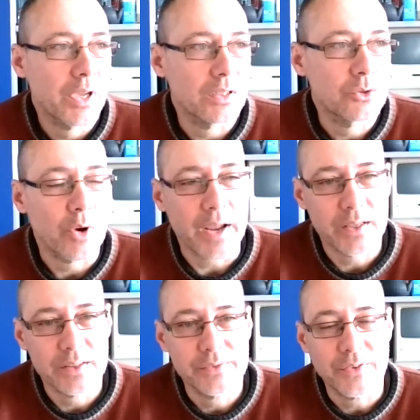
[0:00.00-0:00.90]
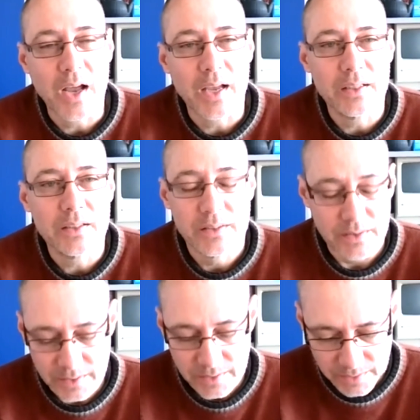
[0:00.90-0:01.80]
track the file,
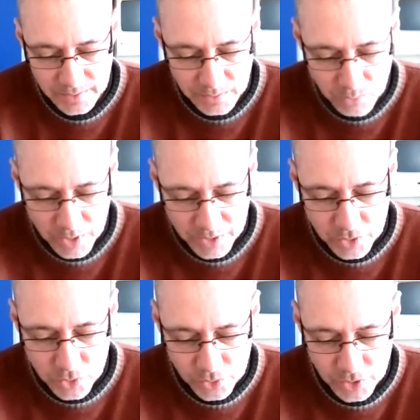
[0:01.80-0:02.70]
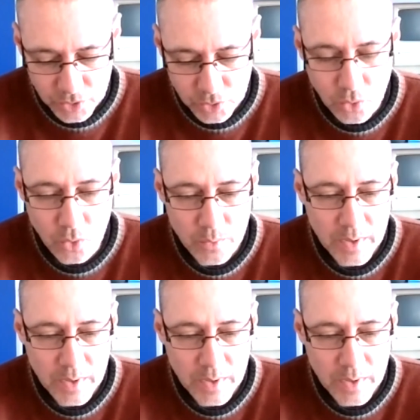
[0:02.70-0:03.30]
what the user do.